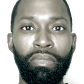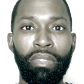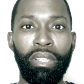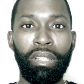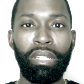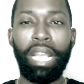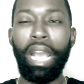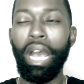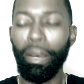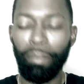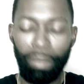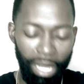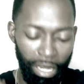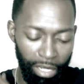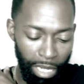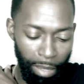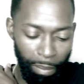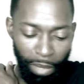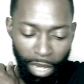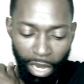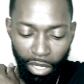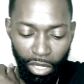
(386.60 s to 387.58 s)
Now, I'm not
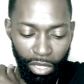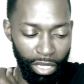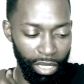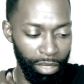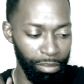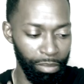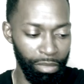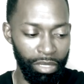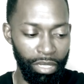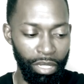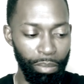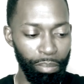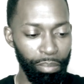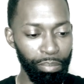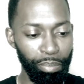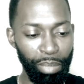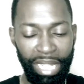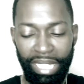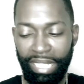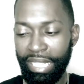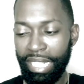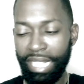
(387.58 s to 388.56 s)
gonna
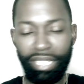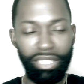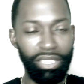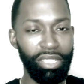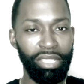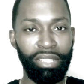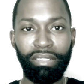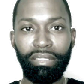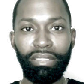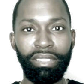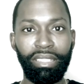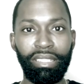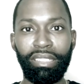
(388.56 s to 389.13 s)
beat this.